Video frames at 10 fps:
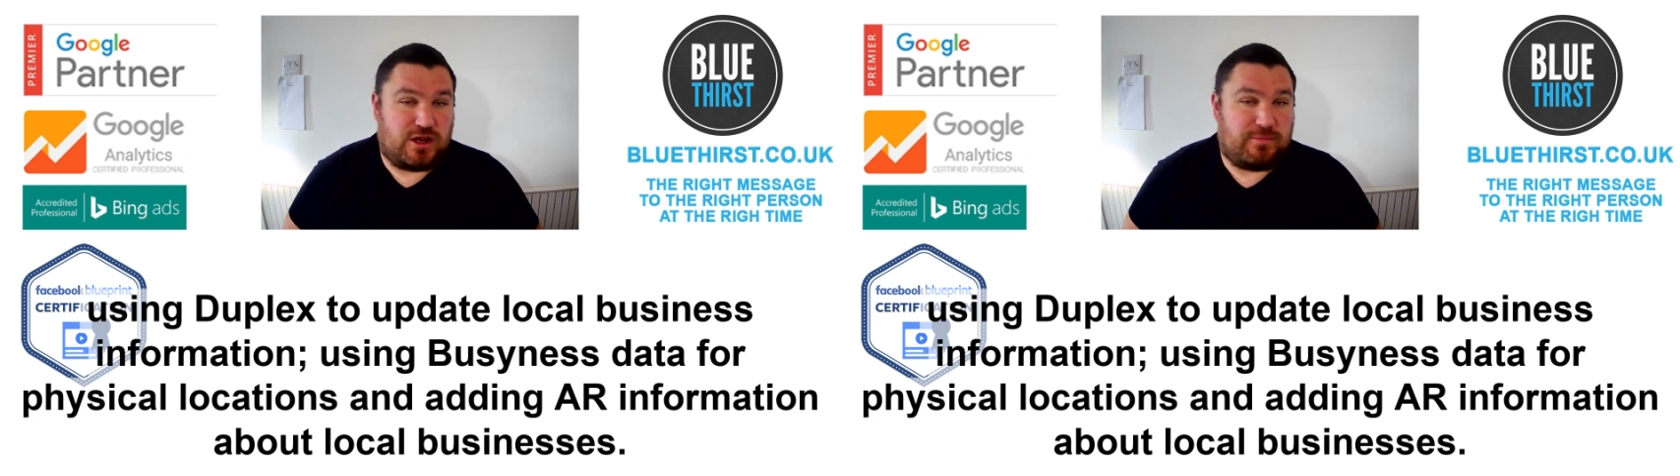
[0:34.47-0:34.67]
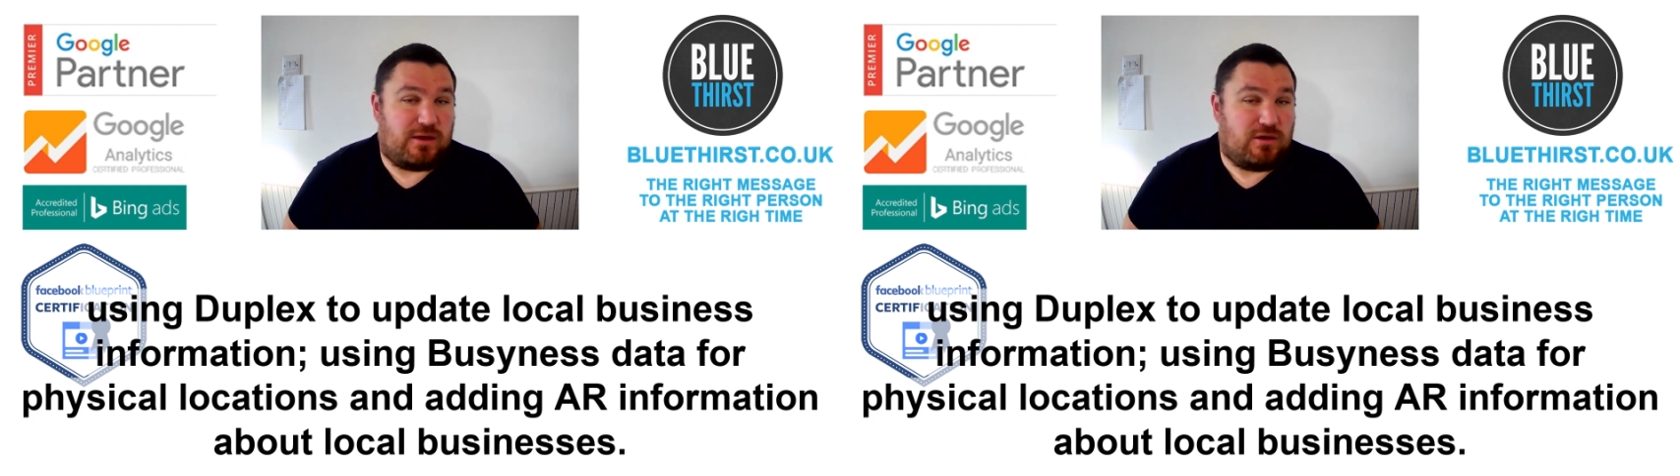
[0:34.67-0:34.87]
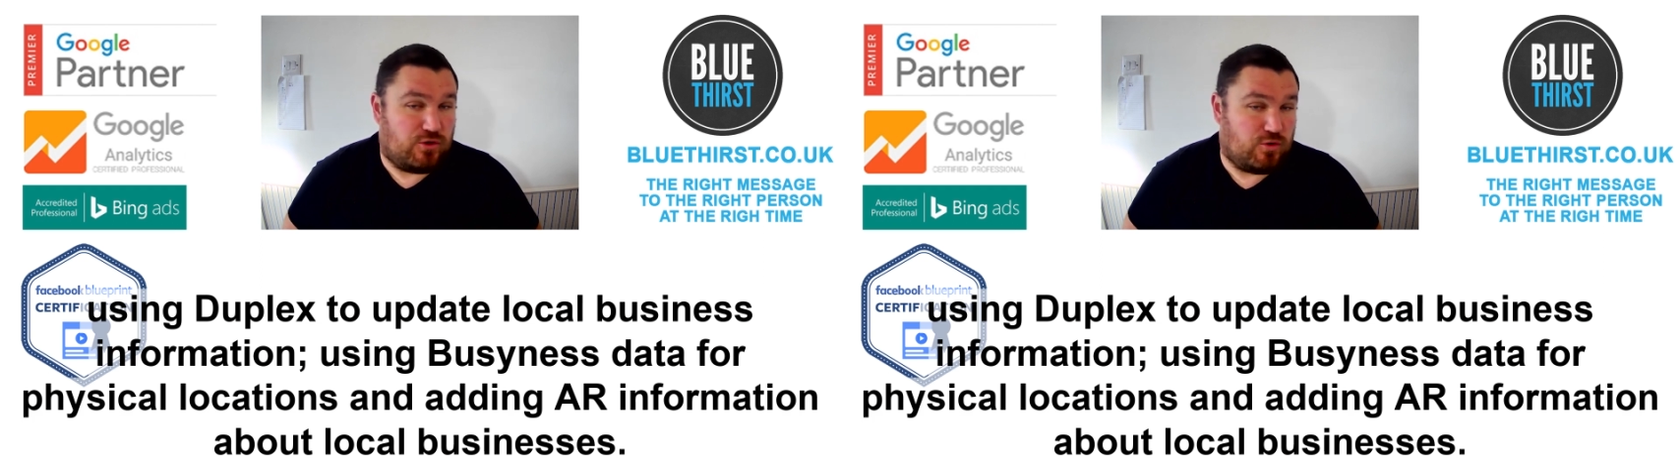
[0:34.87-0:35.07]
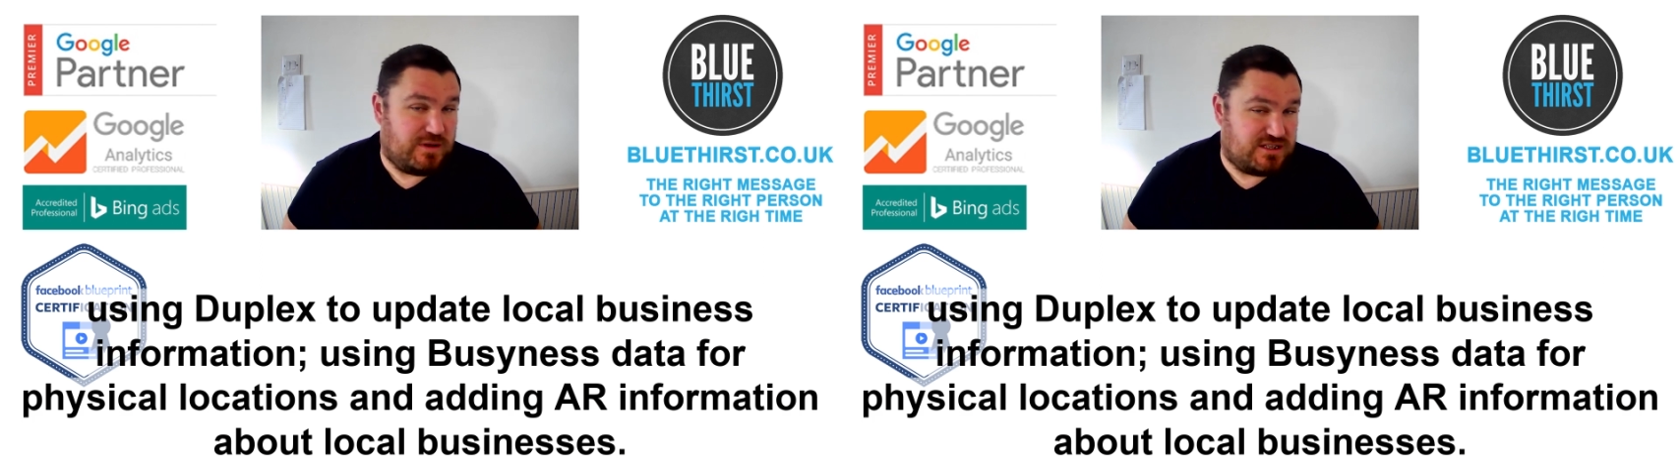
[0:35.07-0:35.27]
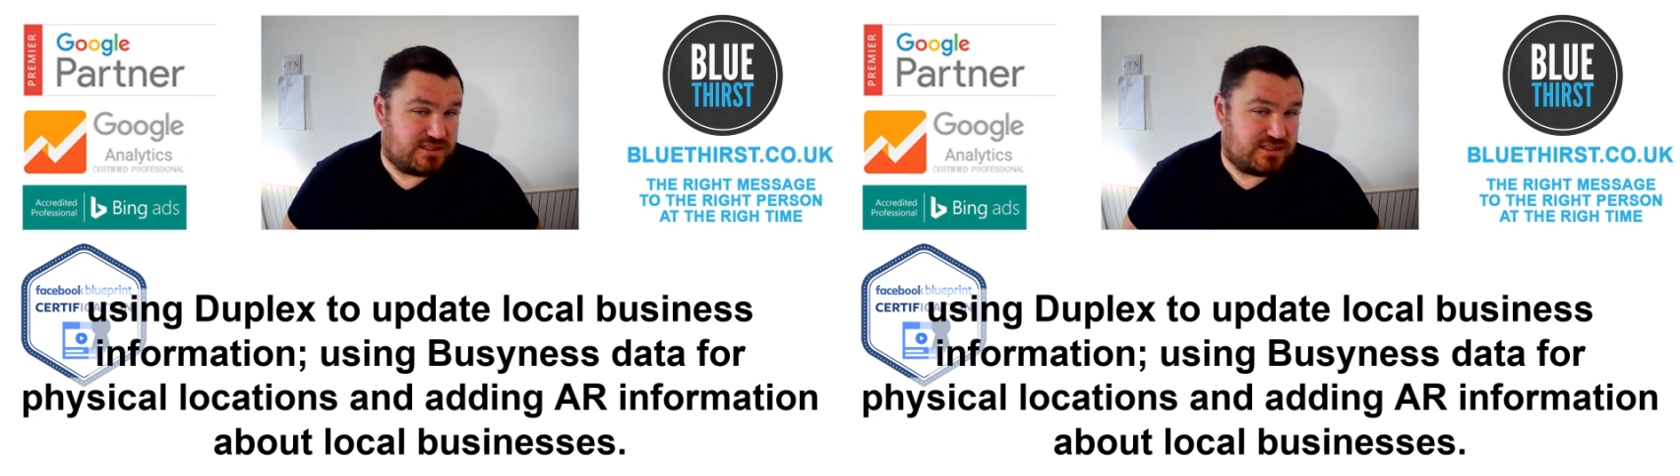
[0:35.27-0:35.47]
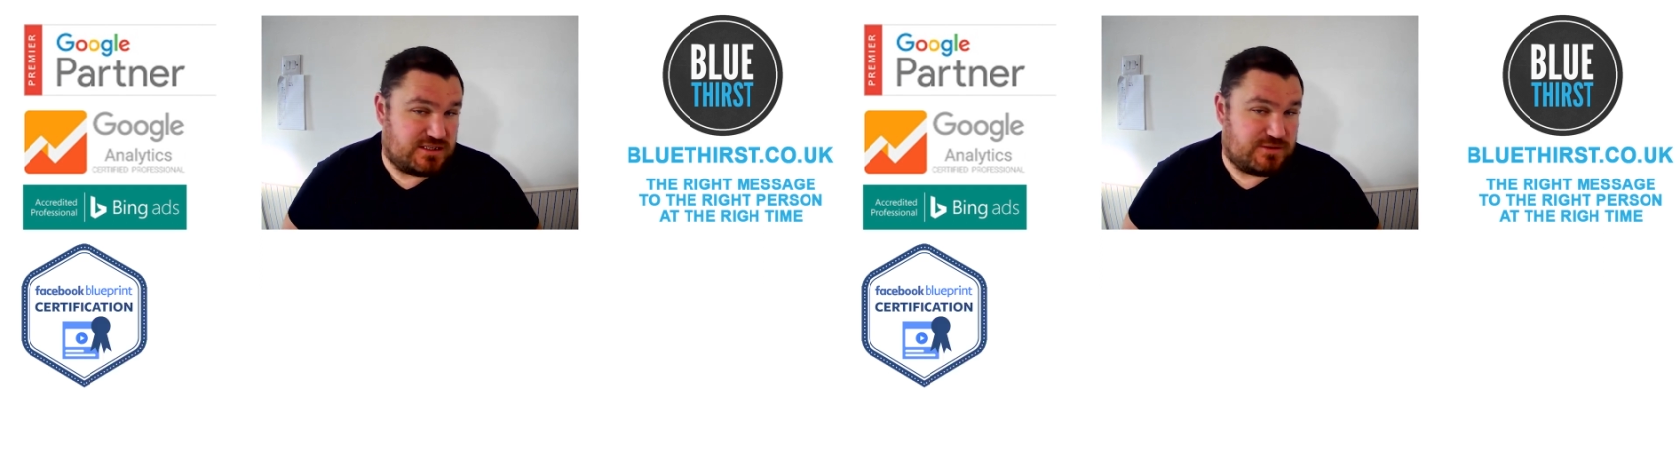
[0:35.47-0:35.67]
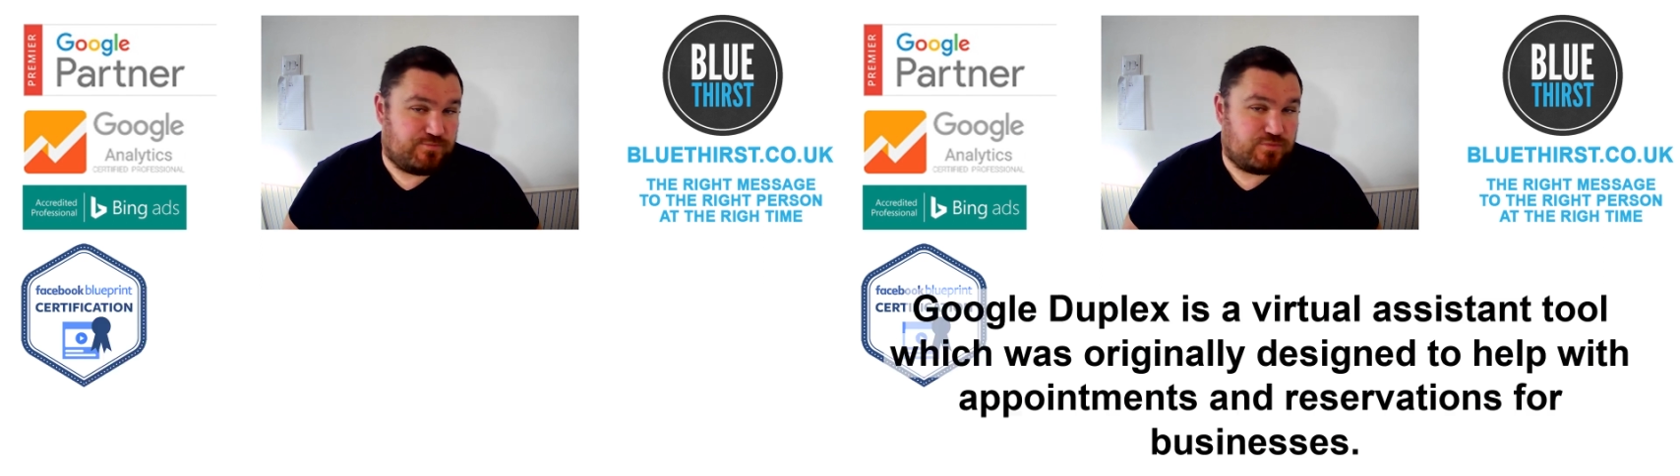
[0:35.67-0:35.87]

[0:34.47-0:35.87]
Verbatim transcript: about local businesses.